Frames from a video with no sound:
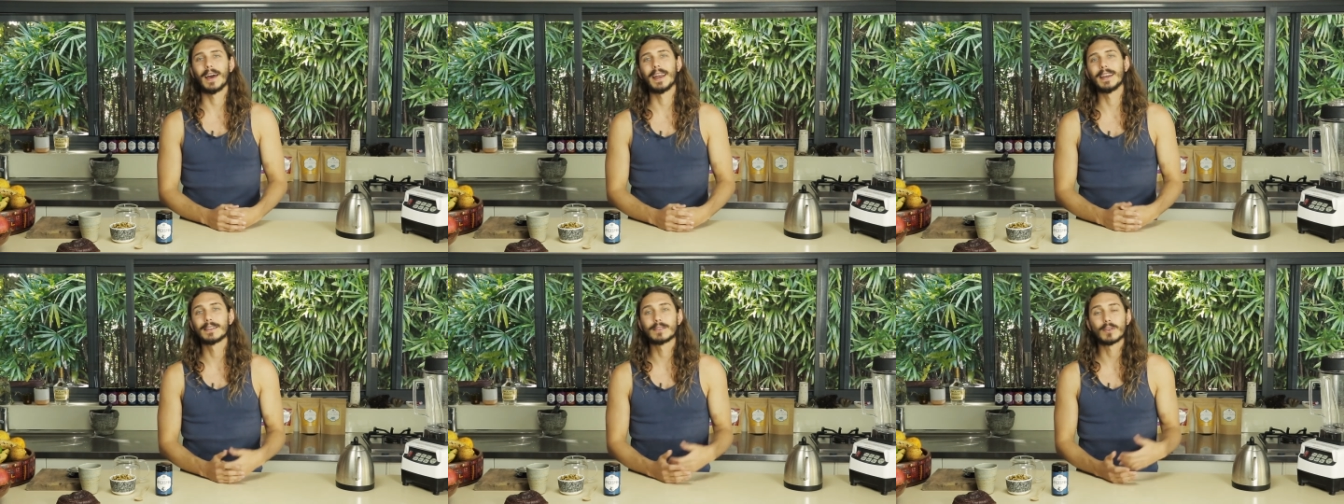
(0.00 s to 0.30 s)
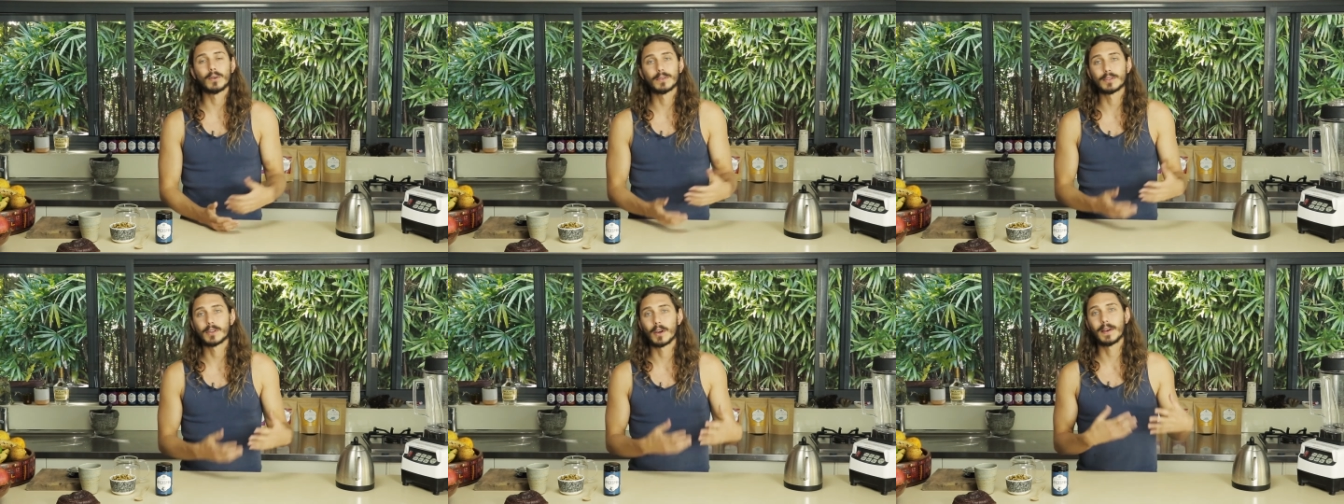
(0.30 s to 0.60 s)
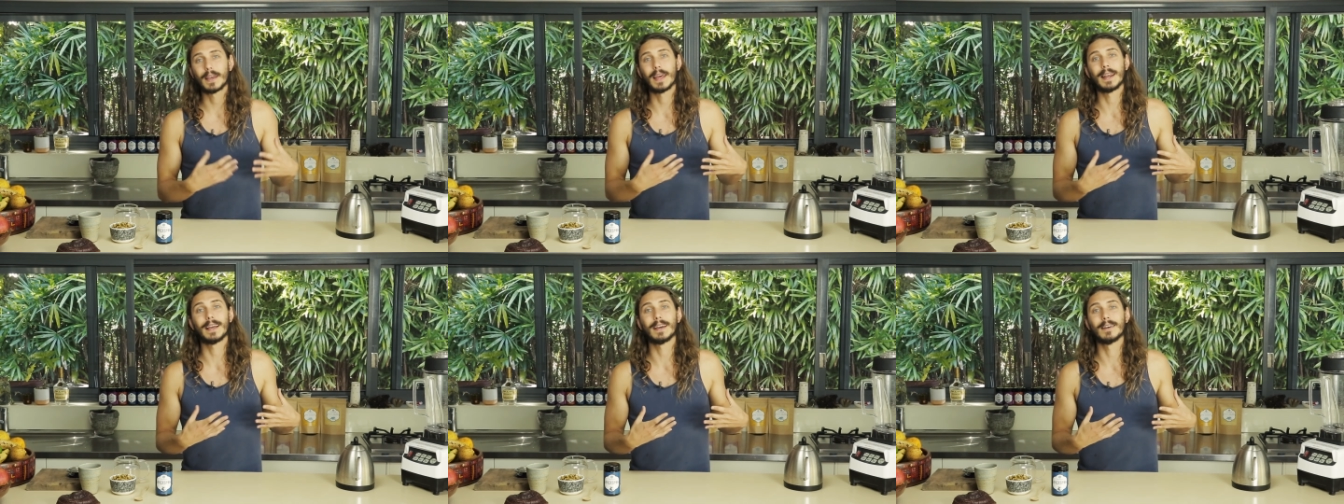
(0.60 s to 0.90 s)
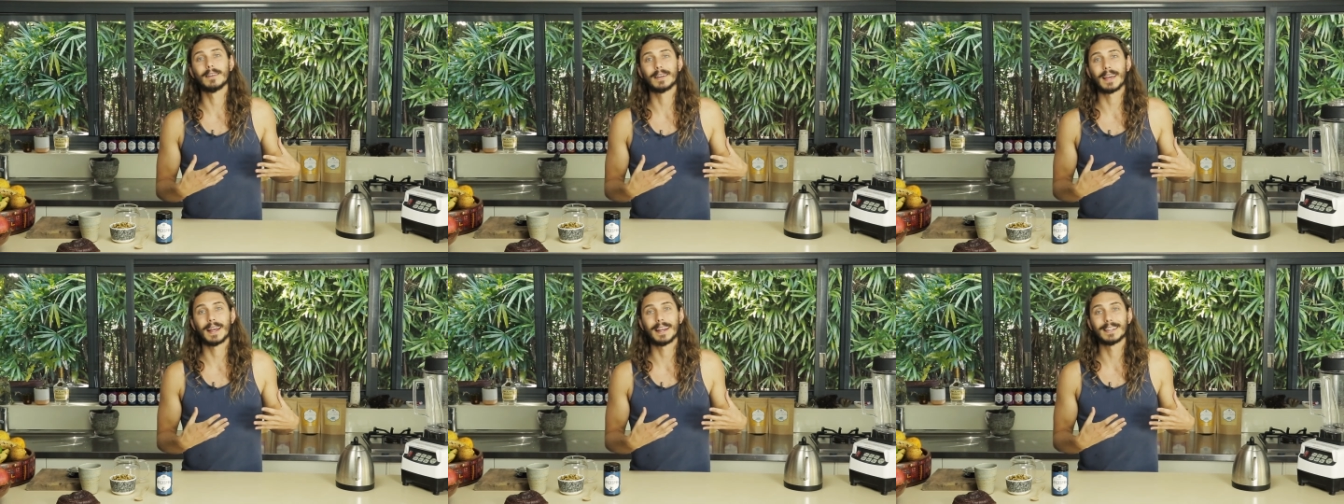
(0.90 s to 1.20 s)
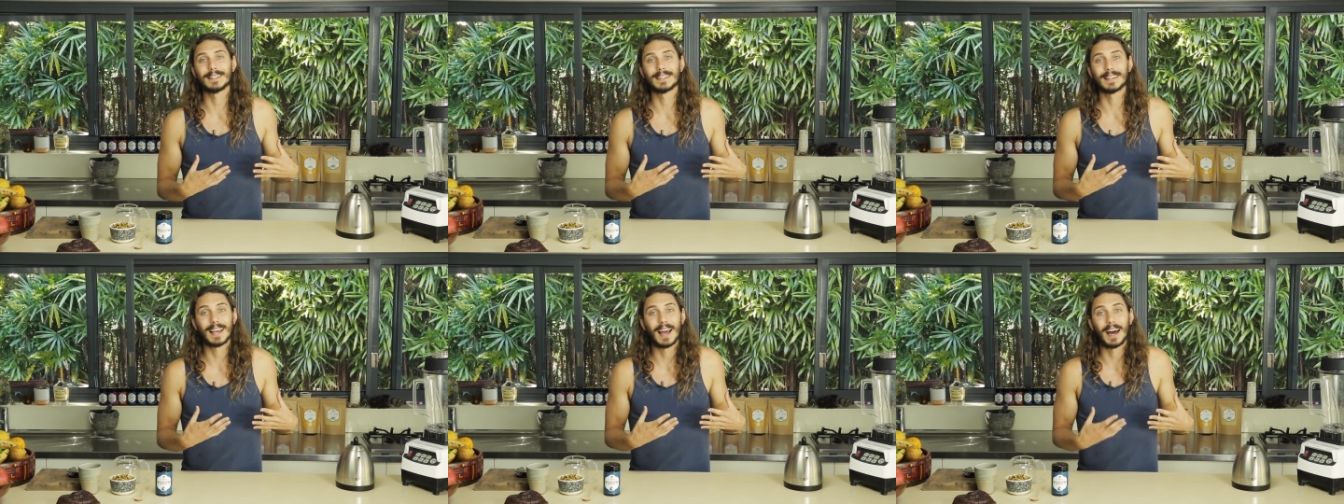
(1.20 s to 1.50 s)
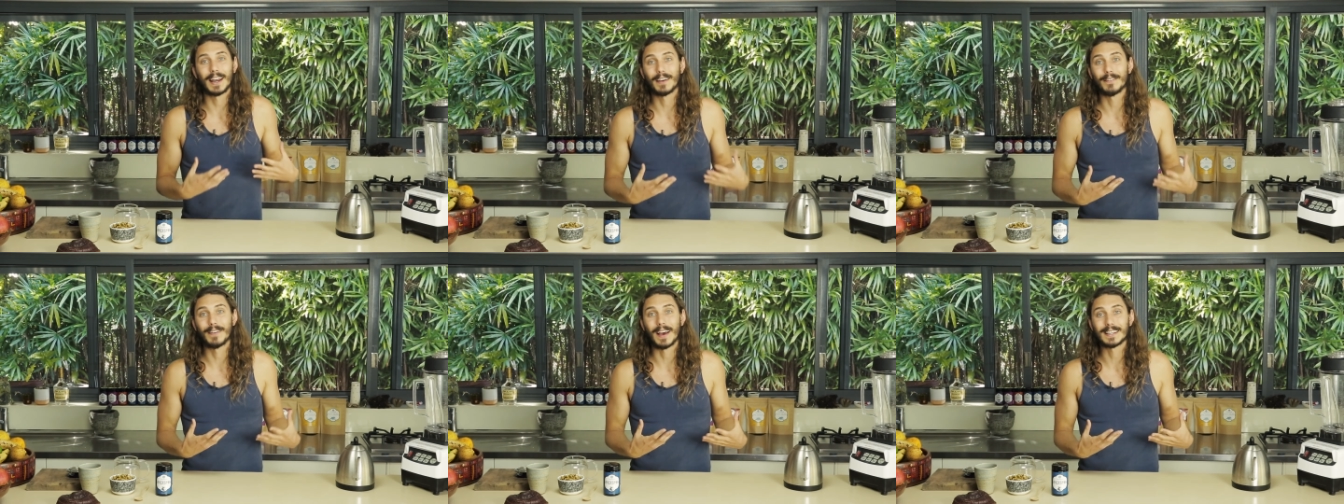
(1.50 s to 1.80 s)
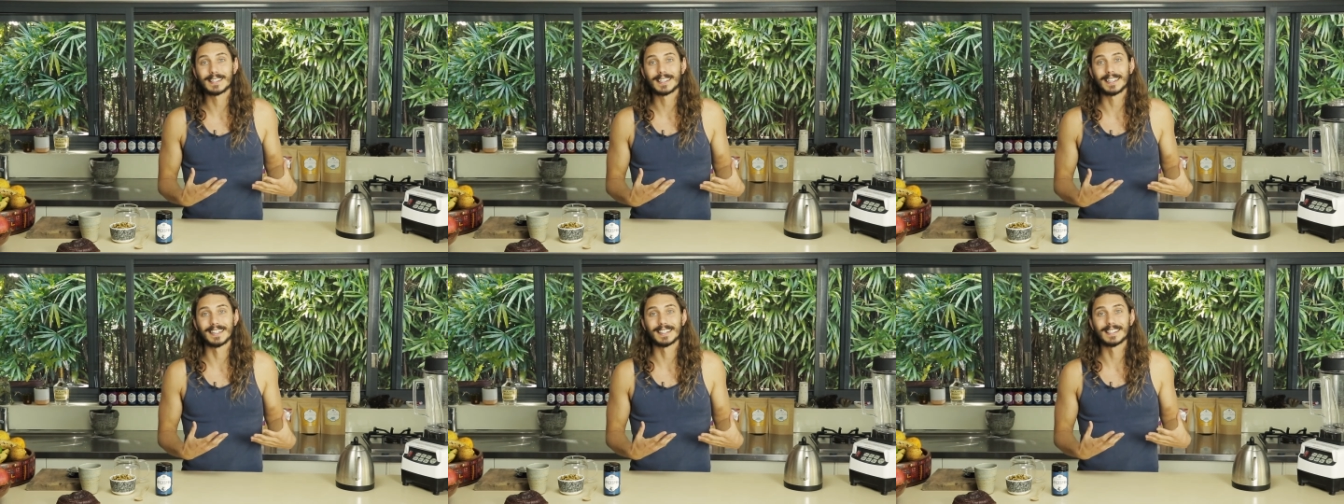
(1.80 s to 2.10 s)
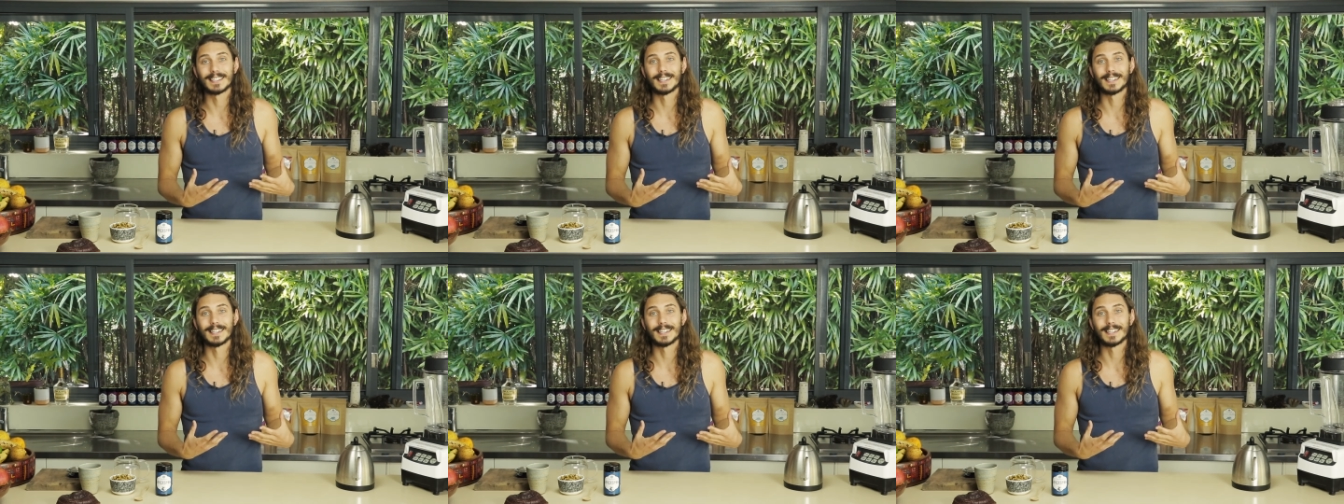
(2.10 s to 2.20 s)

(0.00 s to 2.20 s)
and it's also getting into the cardiovascular